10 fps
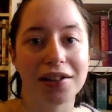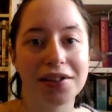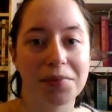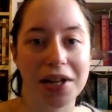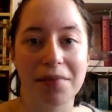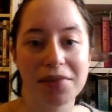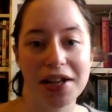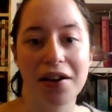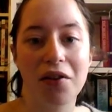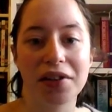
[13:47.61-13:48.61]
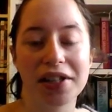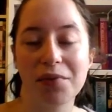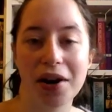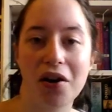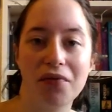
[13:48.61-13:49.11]
Sometimes I
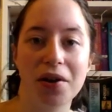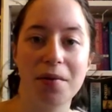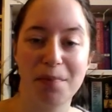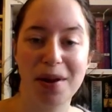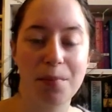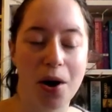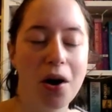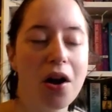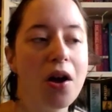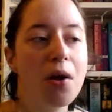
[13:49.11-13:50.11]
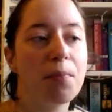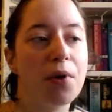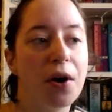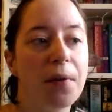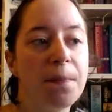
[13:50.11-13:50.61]
obviously went off on it a bit more,
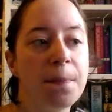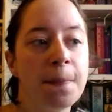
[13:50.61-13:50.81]
but